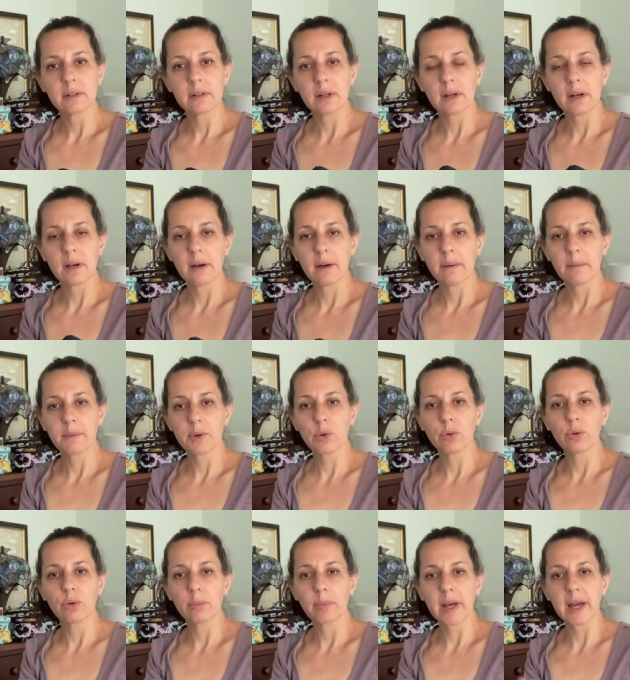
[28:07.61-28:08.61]
Um,
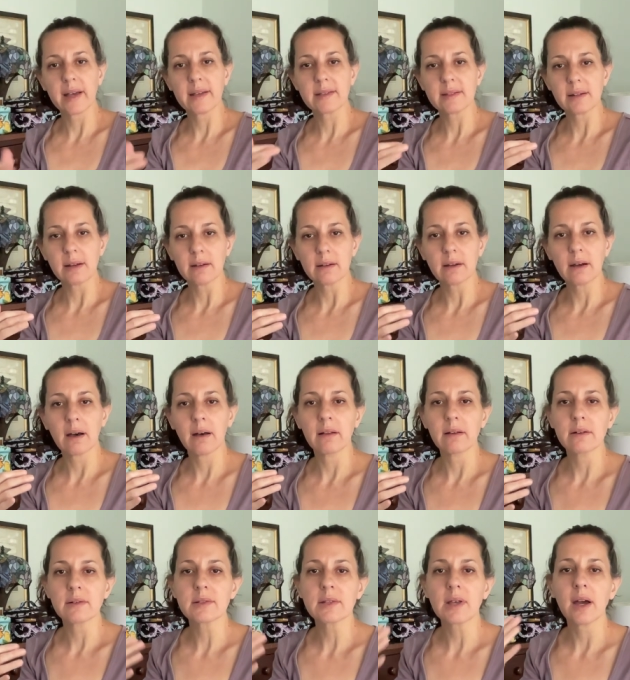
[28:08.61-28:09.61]
cool pastel
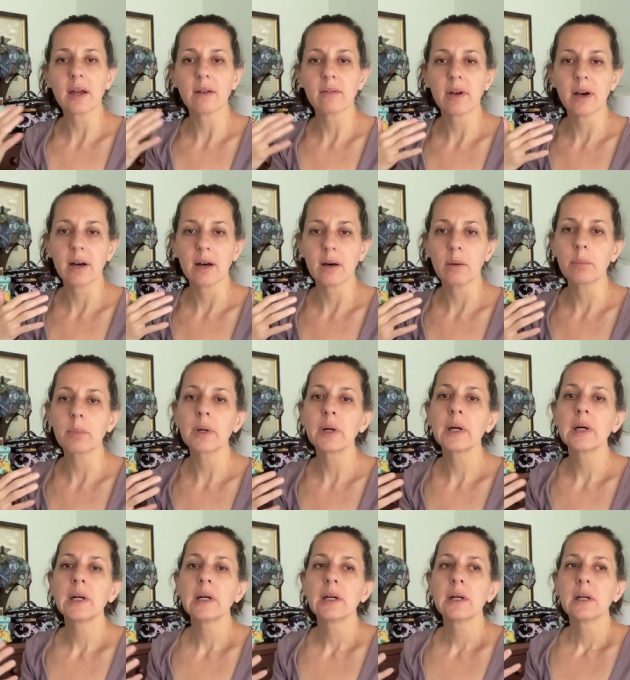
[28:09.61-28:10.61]
colors kind of help
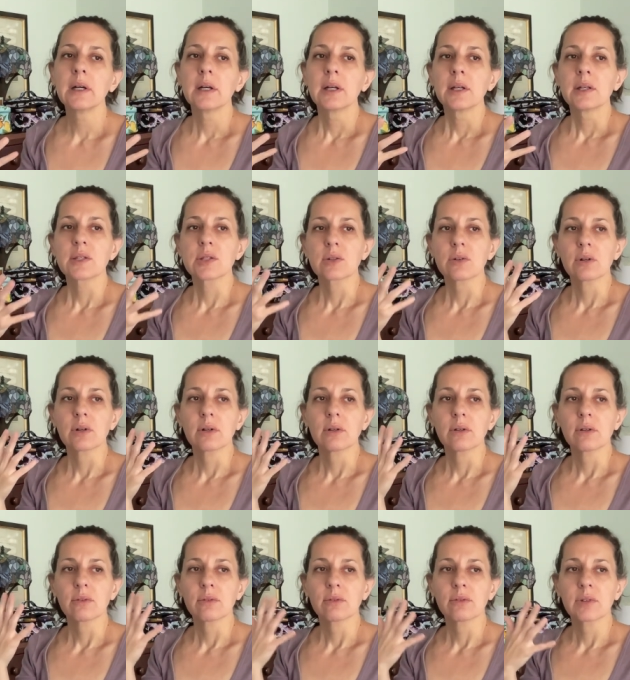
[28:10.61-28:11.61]
sort of
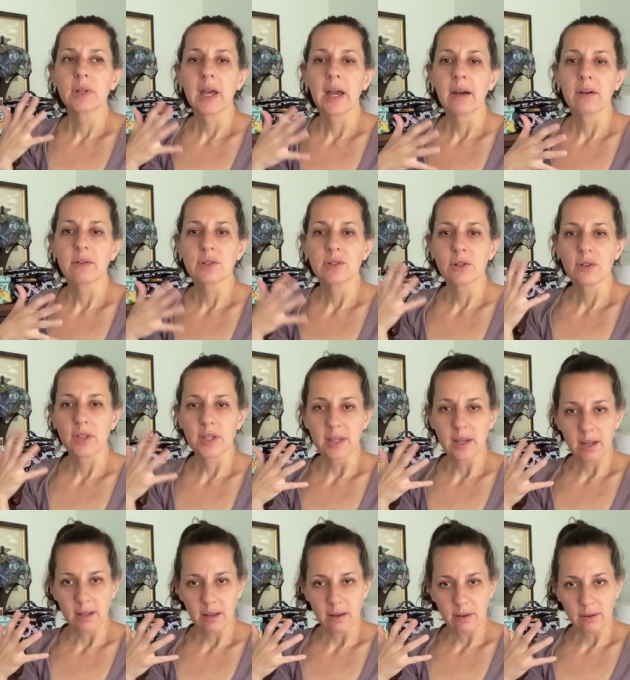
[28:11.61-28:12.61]
counter the
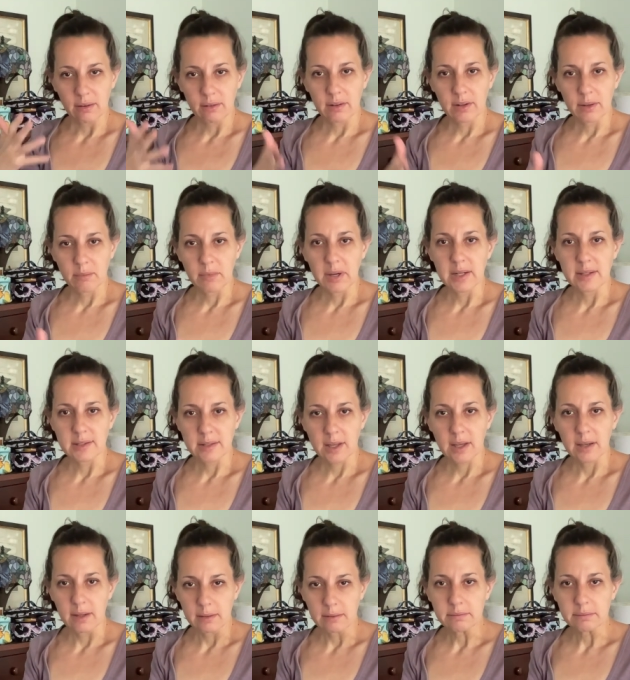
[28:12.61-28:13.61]
yellow in my
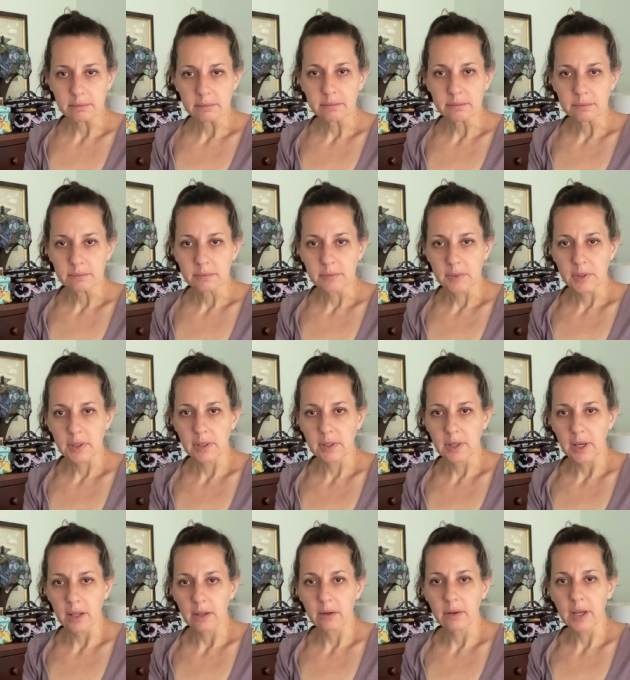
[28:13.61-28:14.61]
skin. The
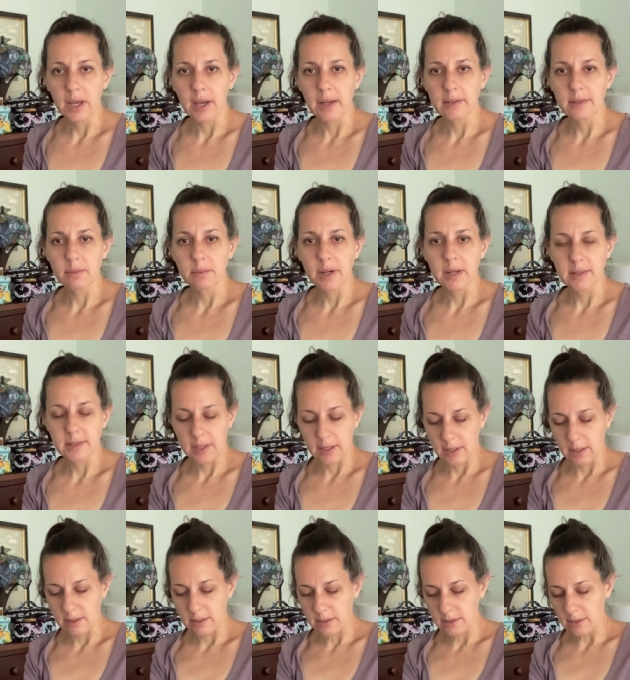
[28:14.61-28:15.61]
yellow cast my skin.